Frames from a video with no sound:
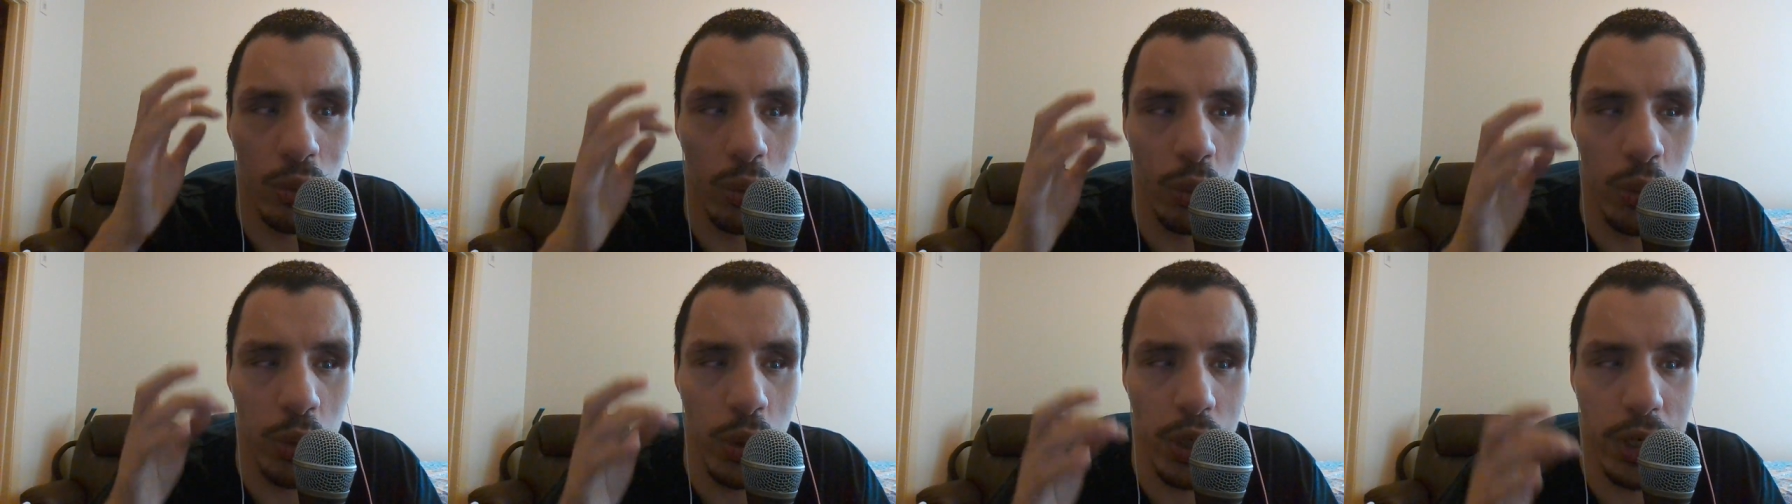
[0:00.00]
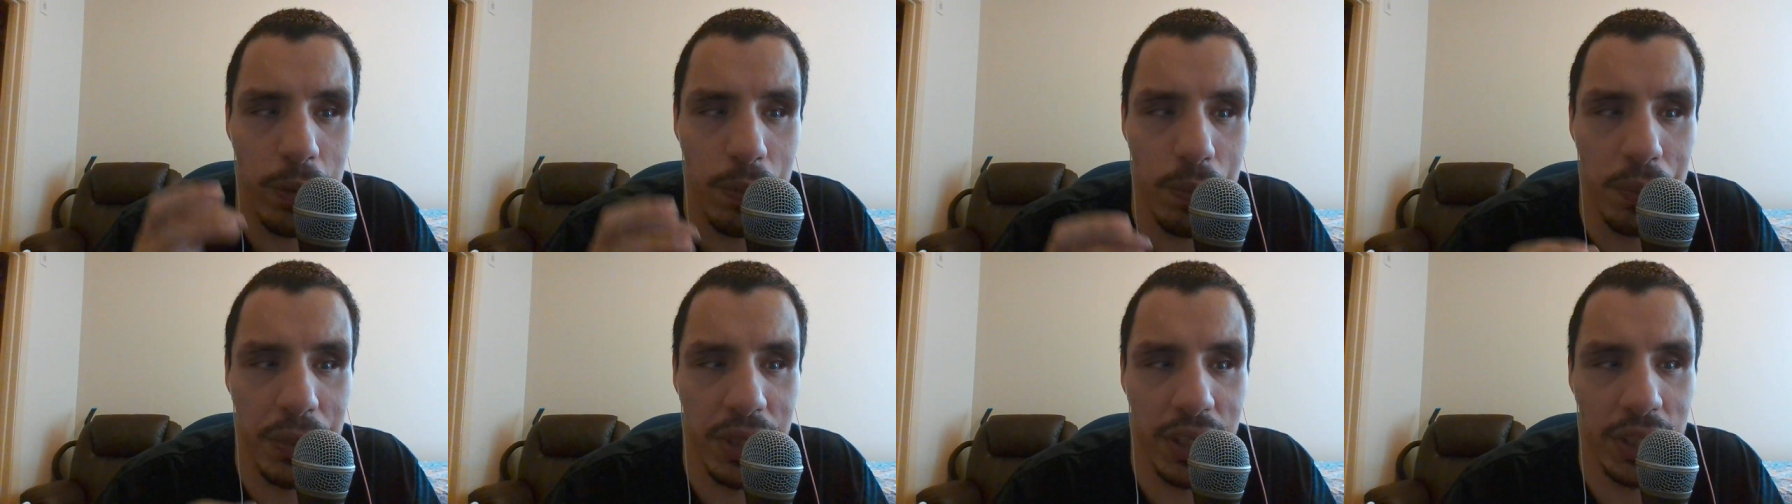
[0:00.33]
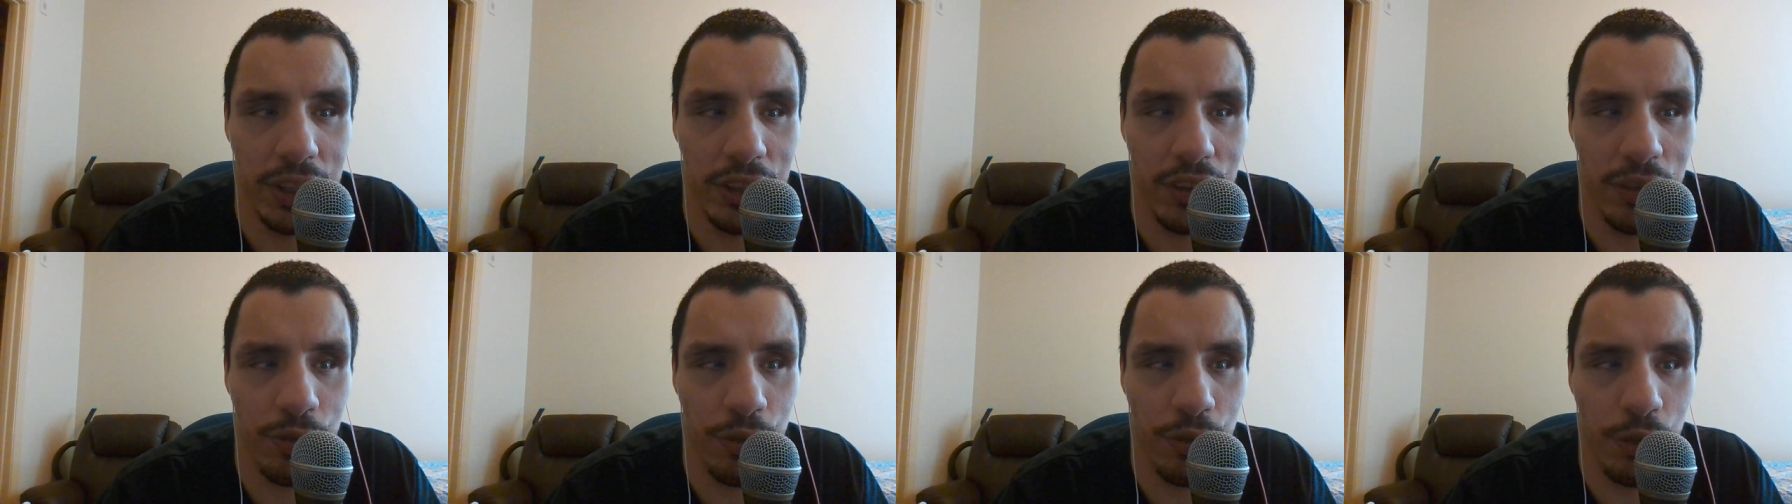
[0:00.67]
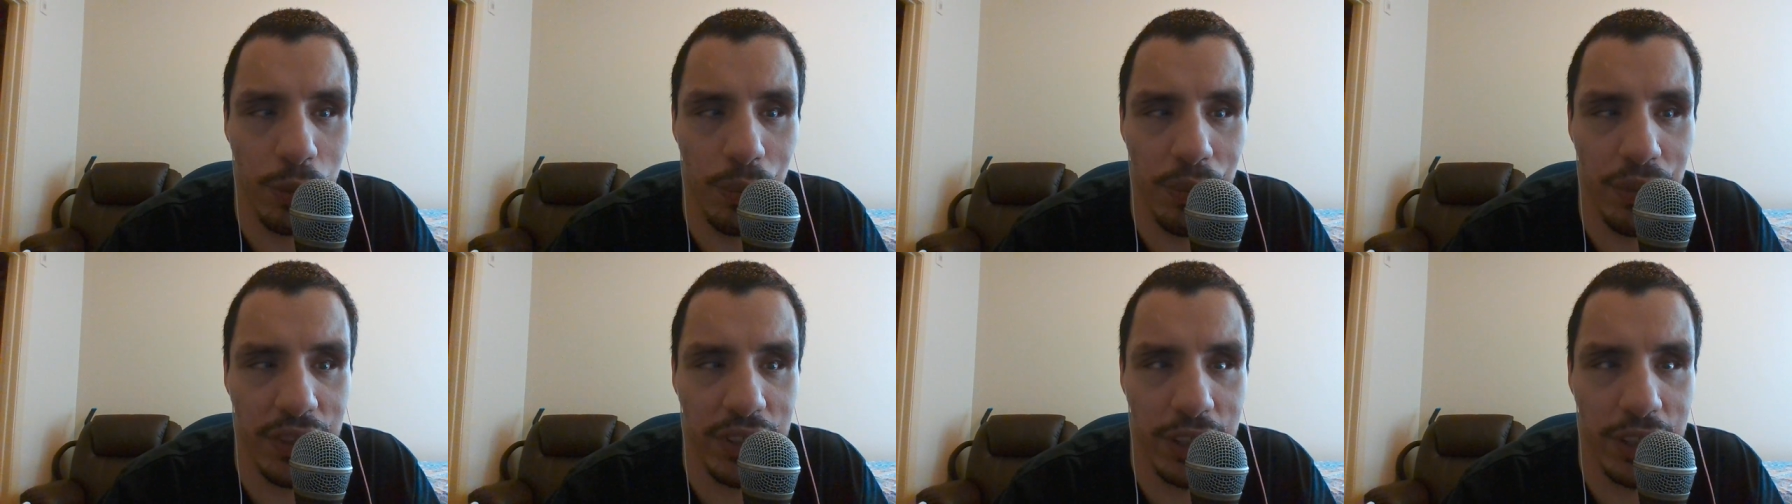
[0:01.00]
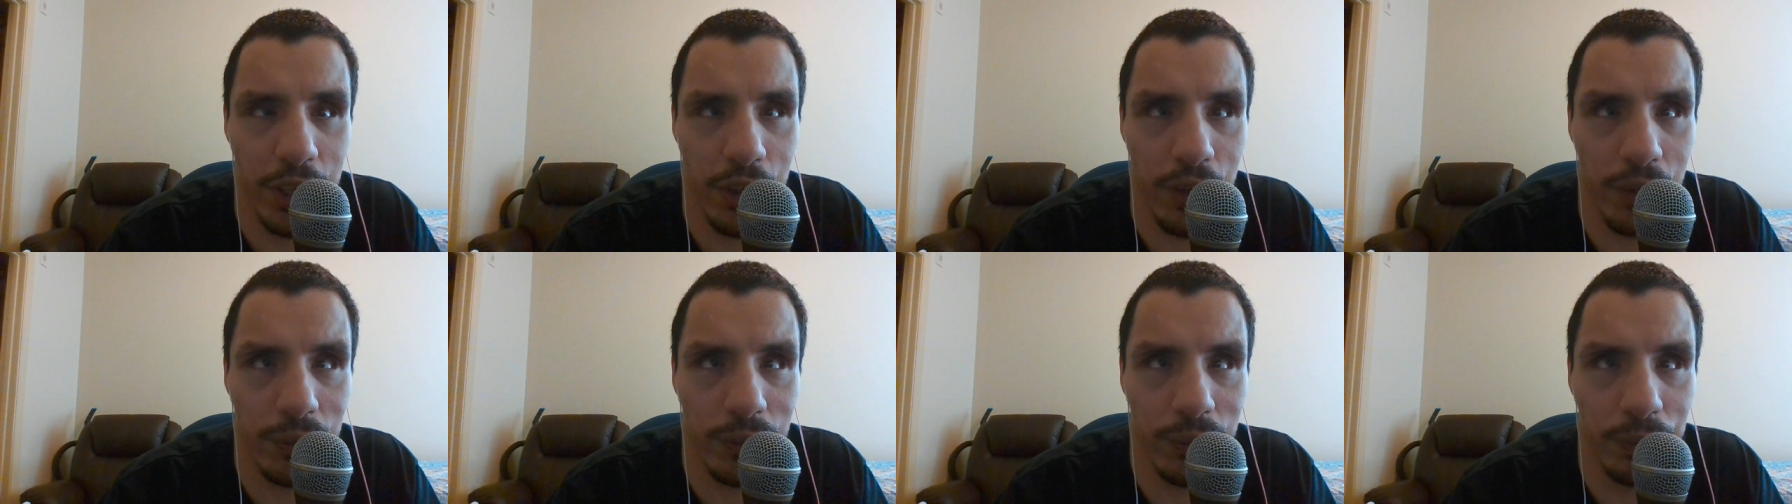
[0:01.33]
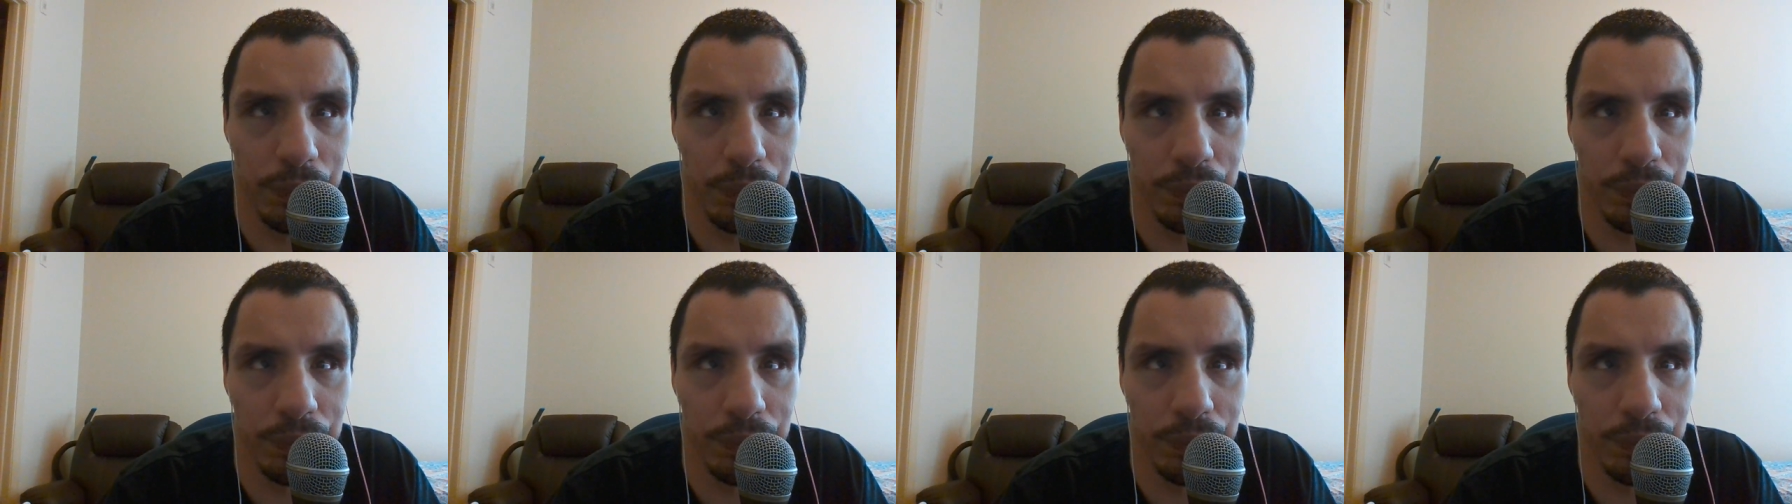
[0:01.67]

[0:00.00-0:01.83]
one button from the other.